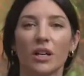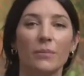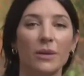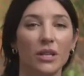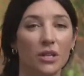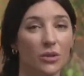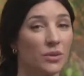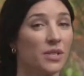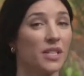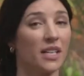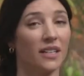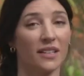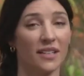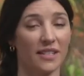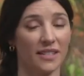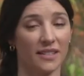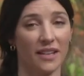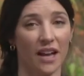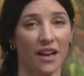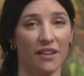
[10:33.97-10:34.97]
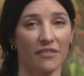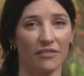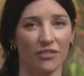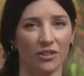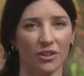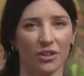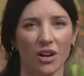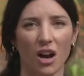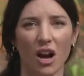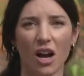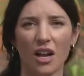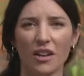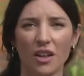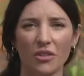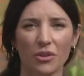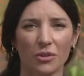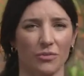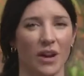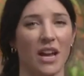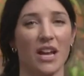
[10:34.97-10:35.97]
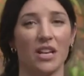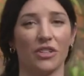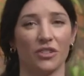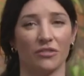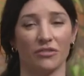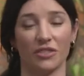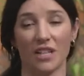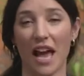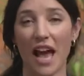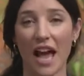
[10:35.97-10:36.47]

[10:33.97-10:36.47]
we're going to be using this knife for another range of